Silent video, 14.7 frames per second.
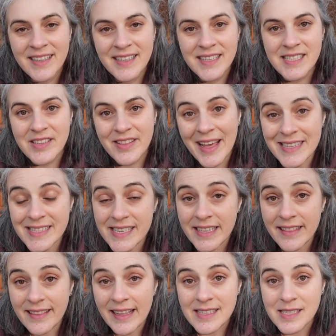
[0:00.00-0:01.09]
So that's
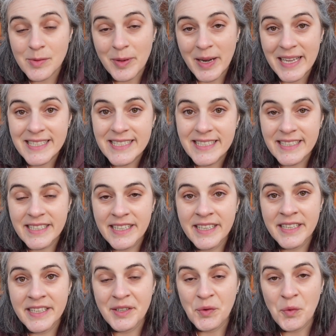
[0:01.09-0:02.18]
it. That's what I did
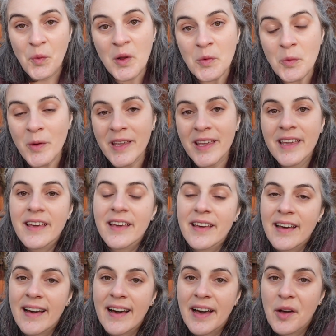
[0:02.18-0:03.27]
in 1 week.
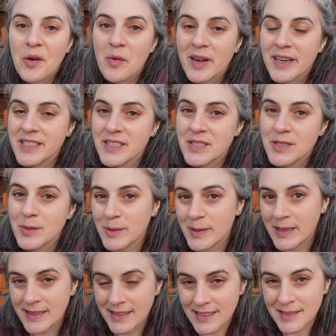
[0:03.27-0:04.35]
I wanted to do
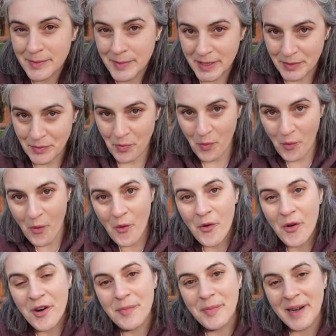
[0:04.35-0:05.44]
a little bit
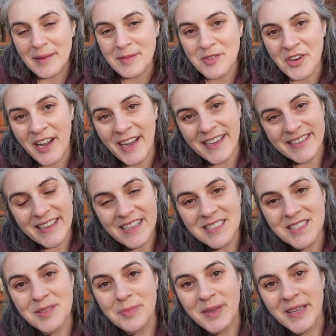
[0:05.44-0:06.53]
more, but I'm trying not
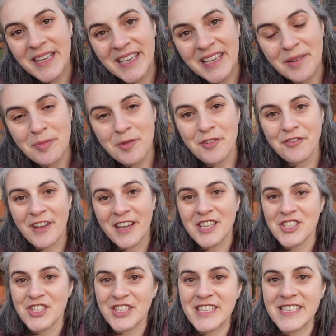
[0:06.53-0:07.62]
to be a
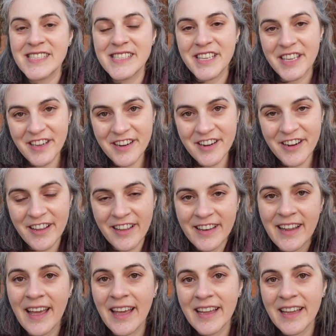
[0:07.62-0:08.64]
perfectionist here, and I